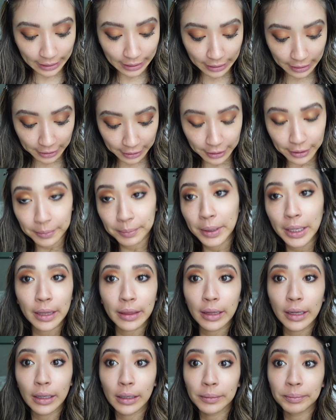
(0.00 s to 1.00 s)

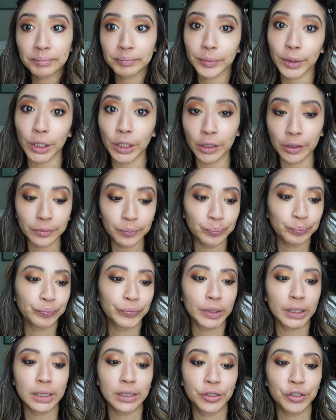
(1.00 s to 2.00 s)
And then, you know,
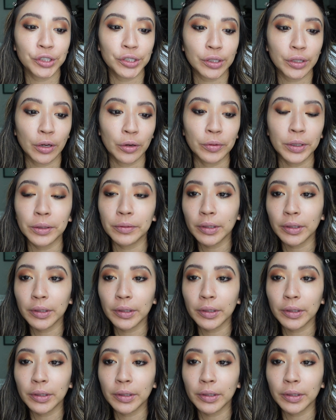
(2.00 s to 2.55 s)
let's just go in